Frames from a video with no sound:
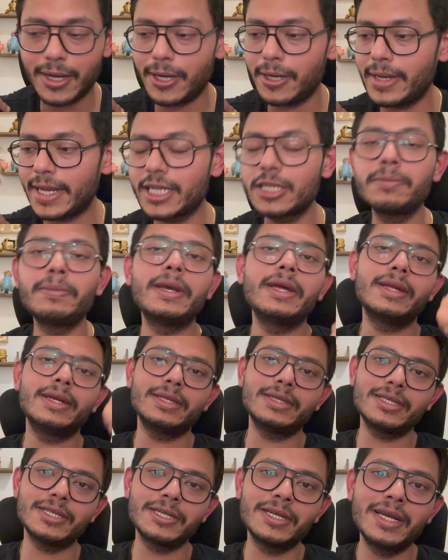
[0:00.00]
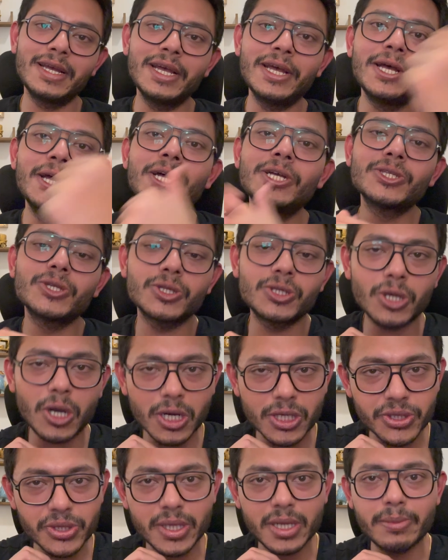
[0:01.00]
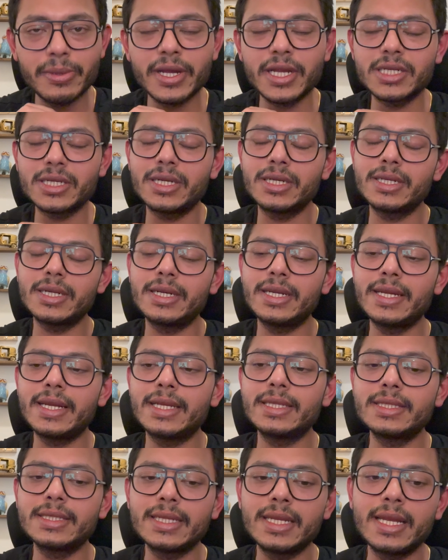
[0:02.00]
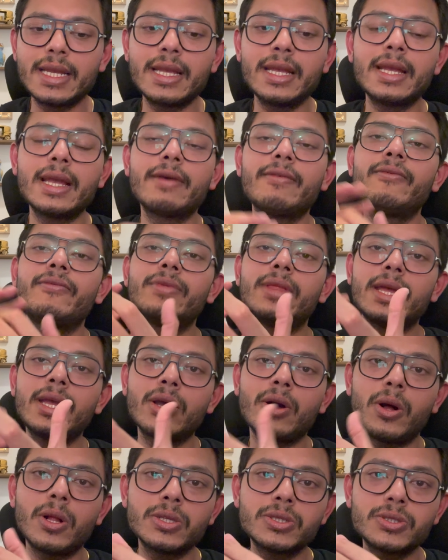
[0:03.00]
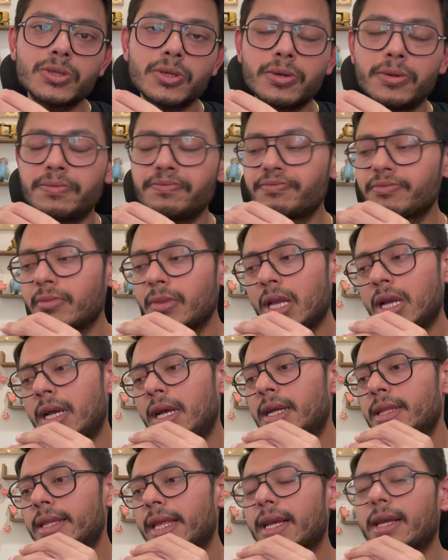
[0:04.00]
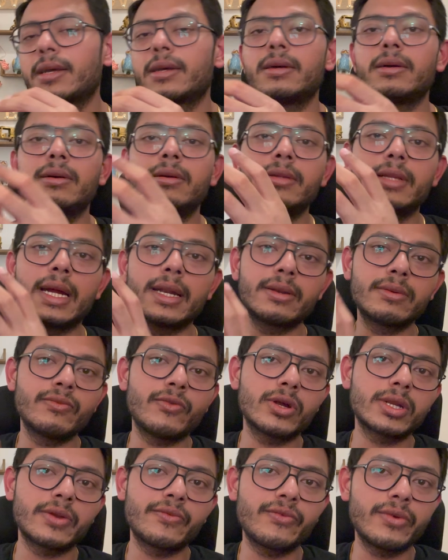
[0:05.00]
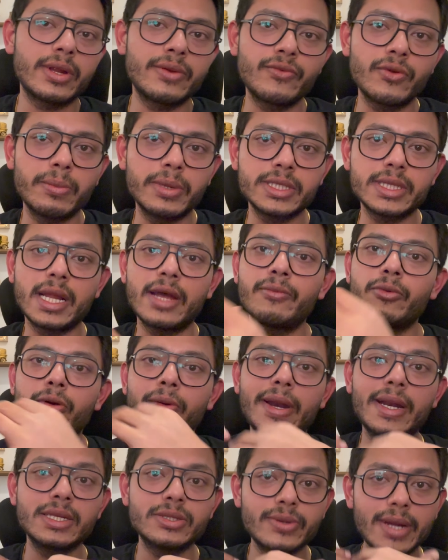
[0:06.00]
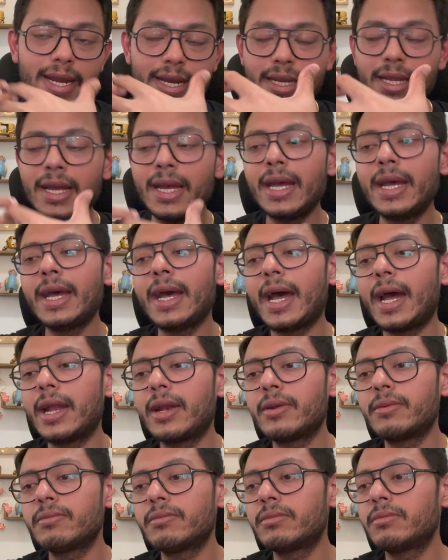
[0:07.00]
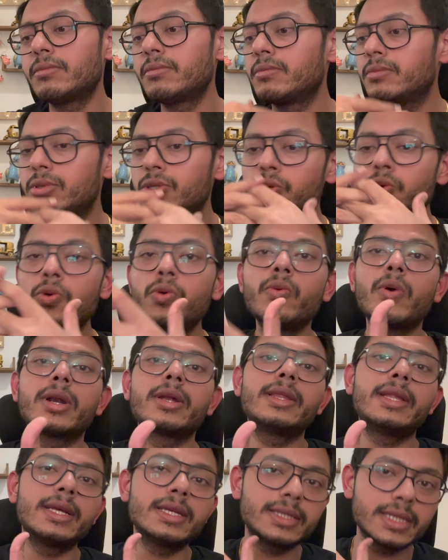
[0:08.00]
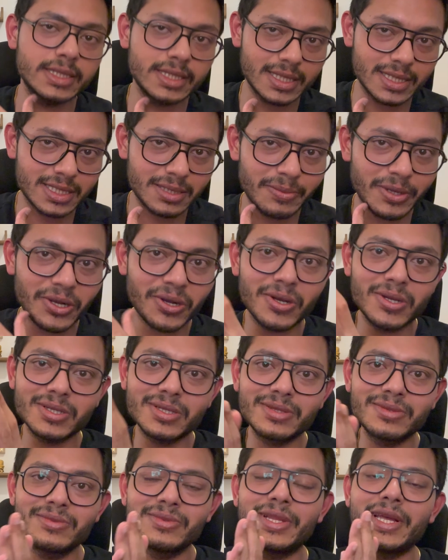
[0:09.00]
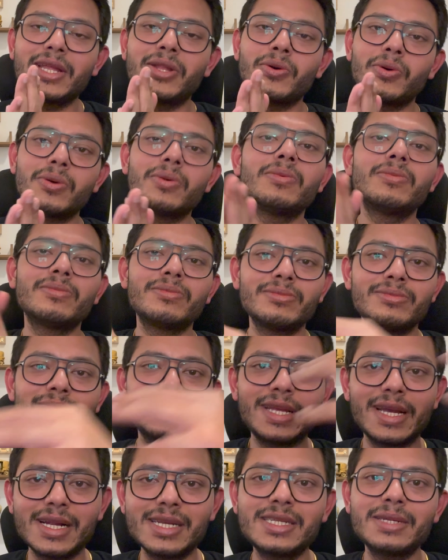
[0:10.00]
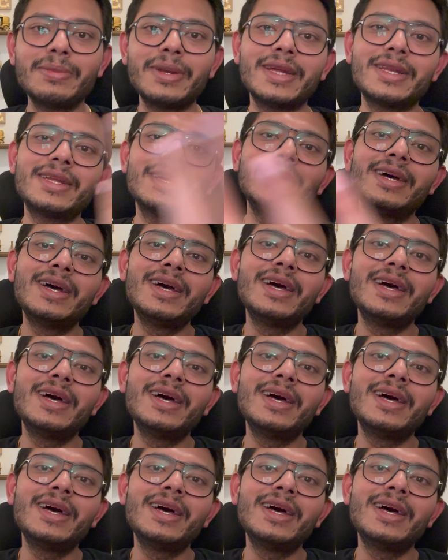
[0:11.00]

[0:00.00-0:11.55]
experience. So talk to your immigration attorney and see if they also think that what information I provide is right, and do what they suggest, because they know the ultimate